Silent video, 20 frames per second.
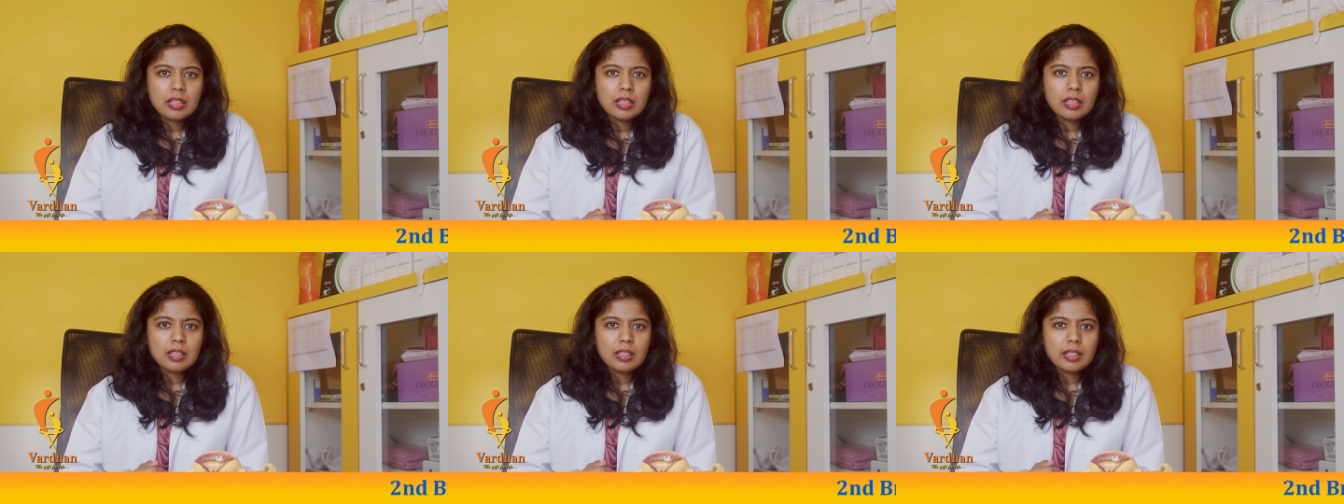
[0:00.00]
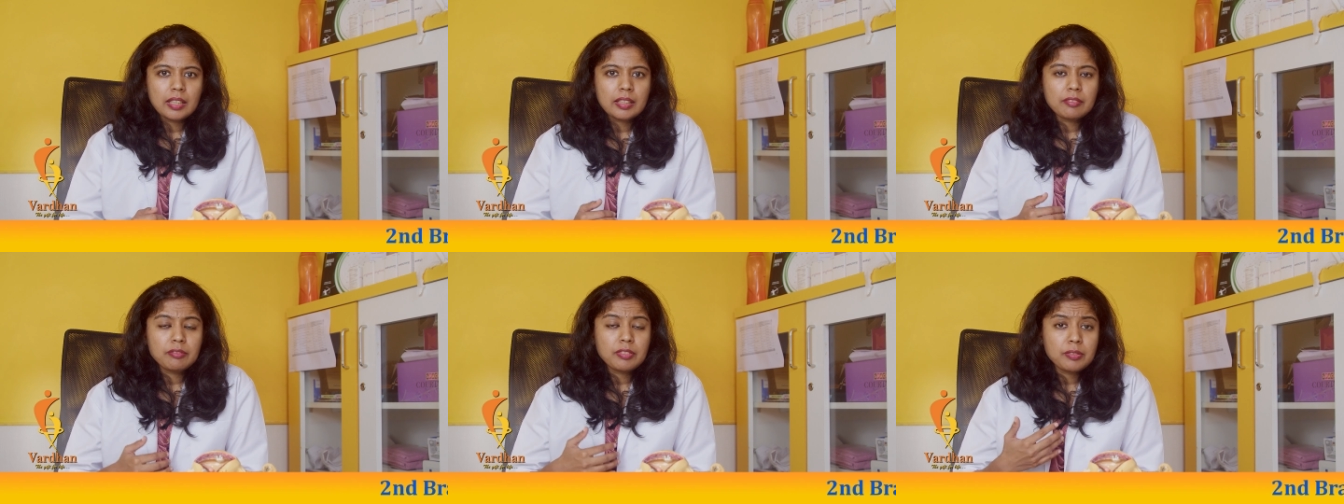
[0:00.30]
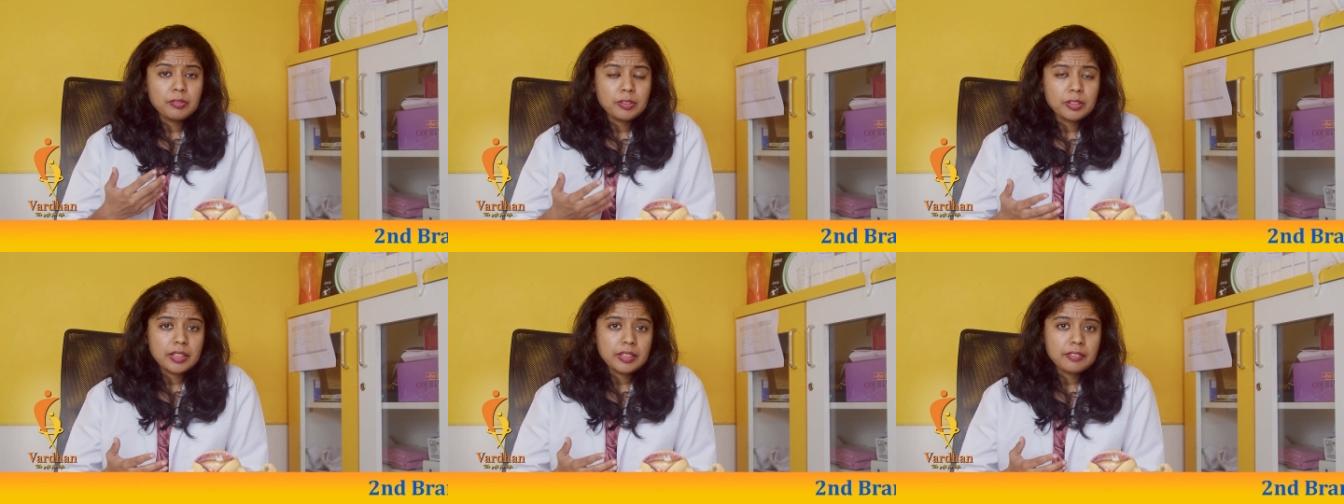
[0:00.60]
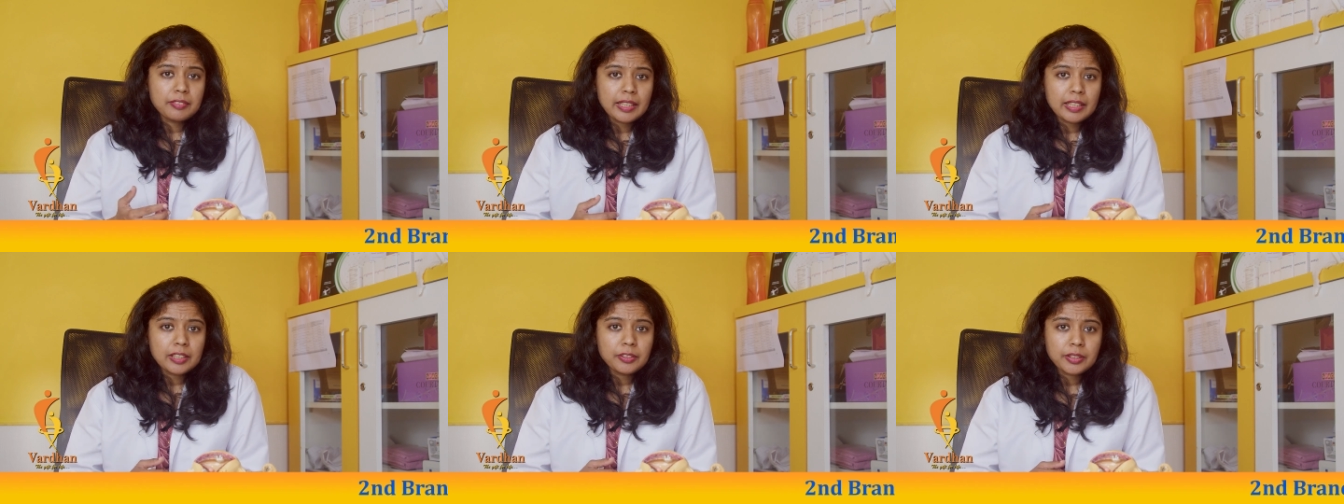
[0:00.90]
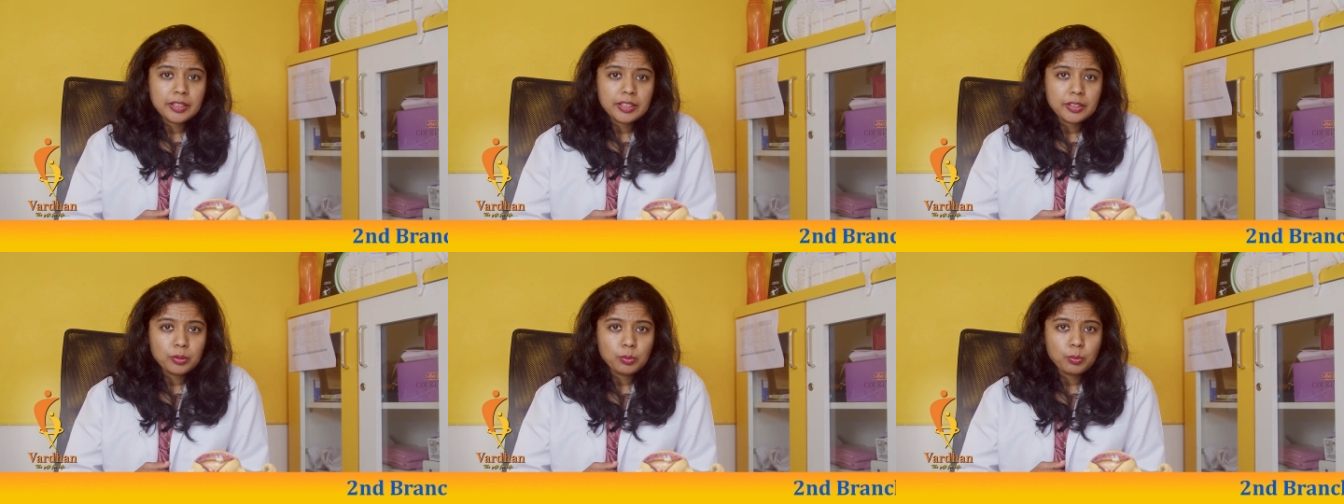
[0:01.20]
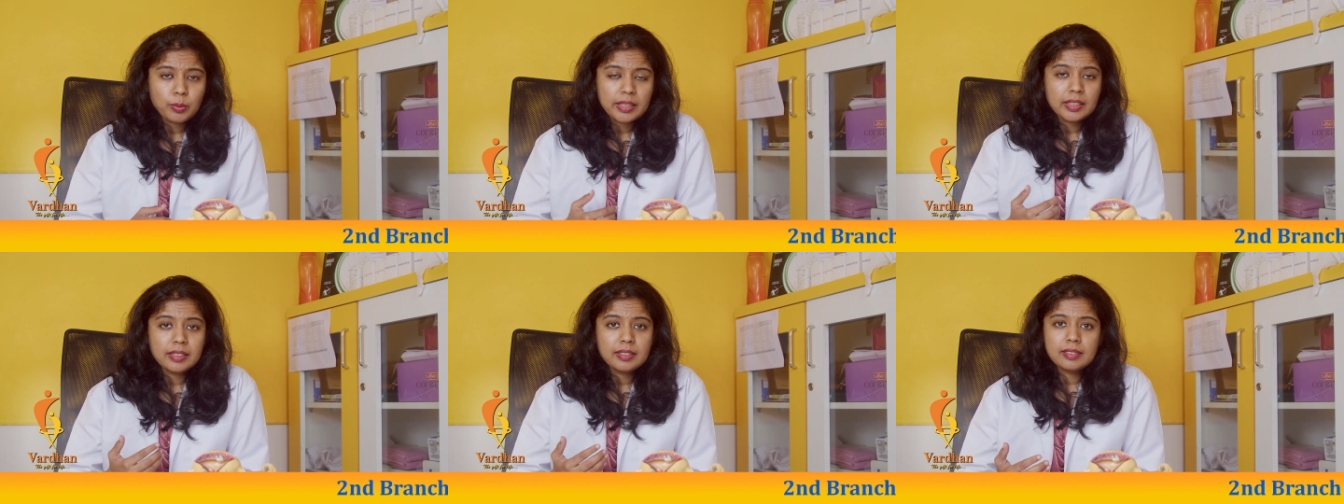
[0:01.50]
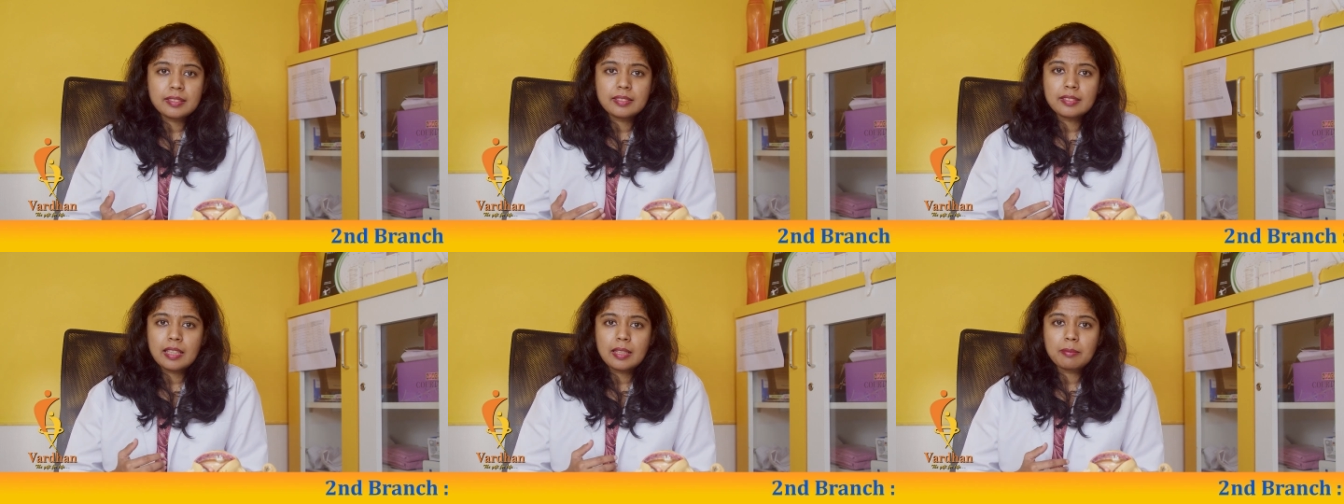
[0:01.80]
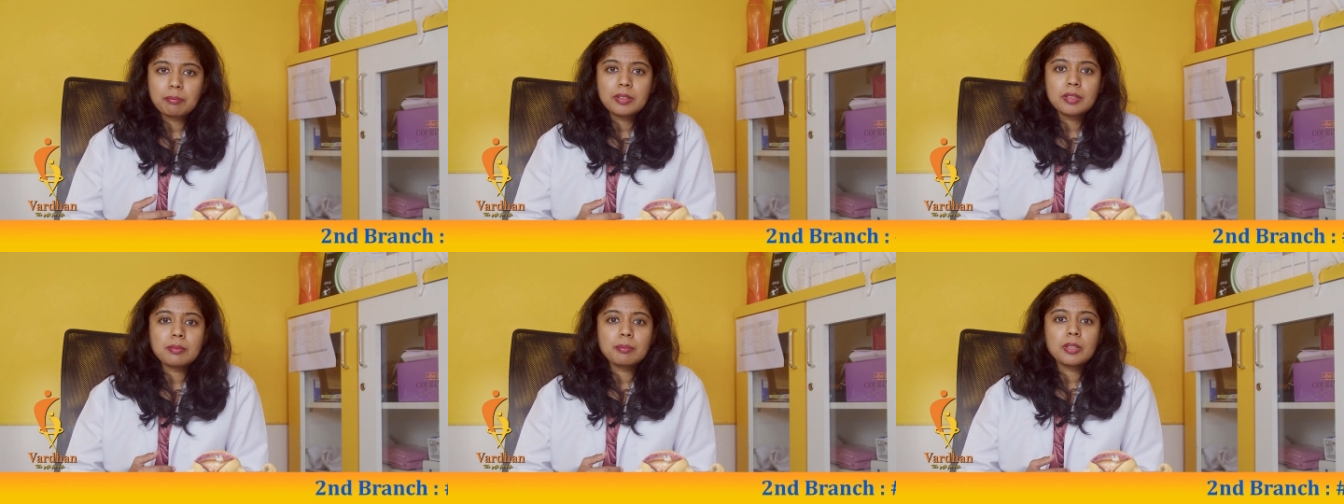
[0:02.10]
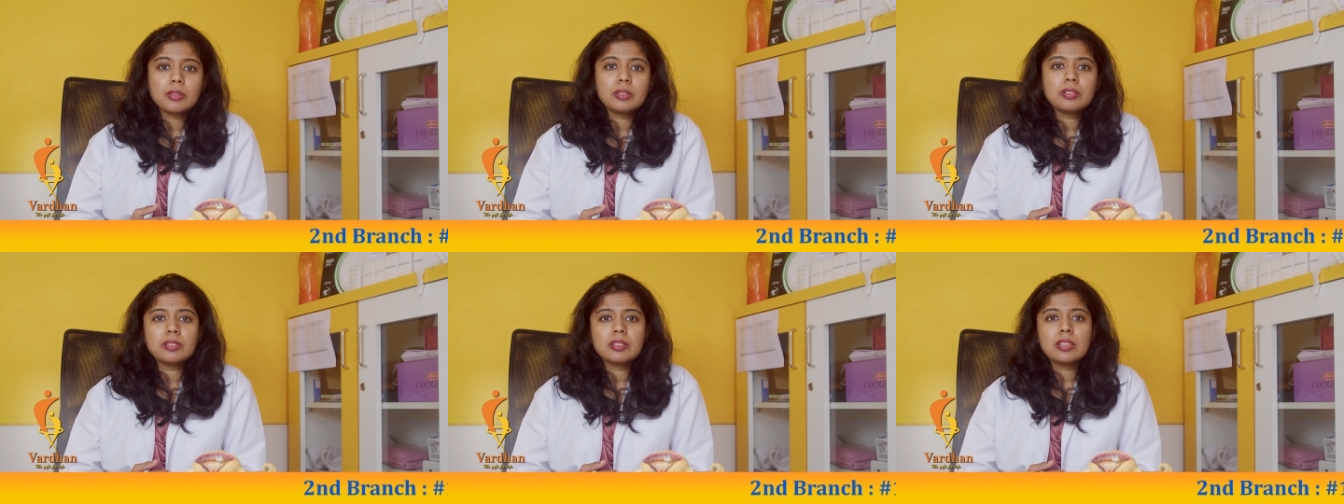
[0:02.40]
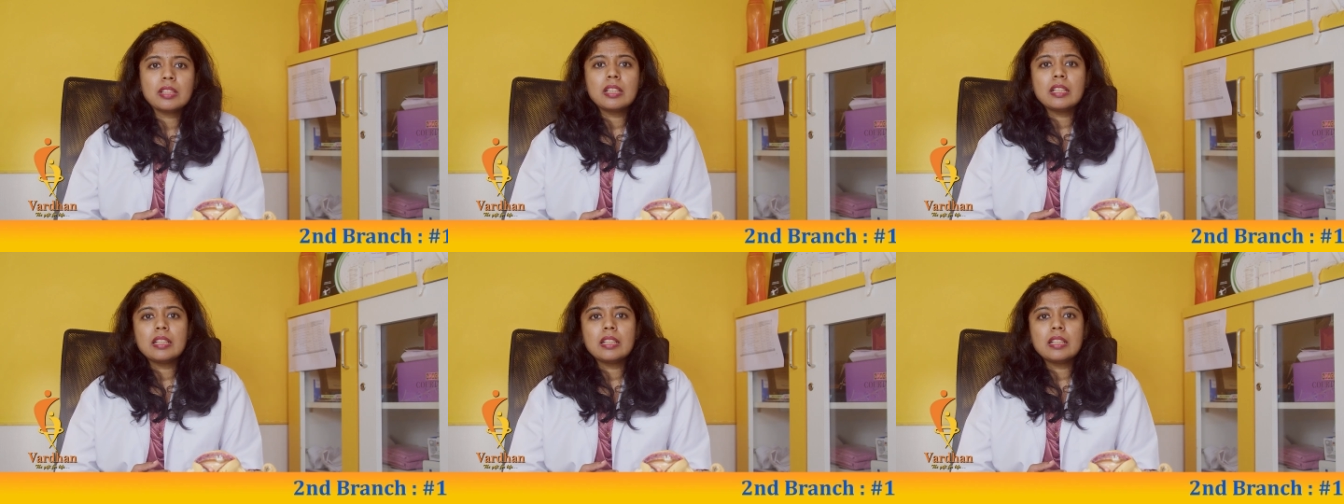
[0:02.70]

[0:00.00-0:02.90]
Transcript: and we would evaluate you why this is happening, because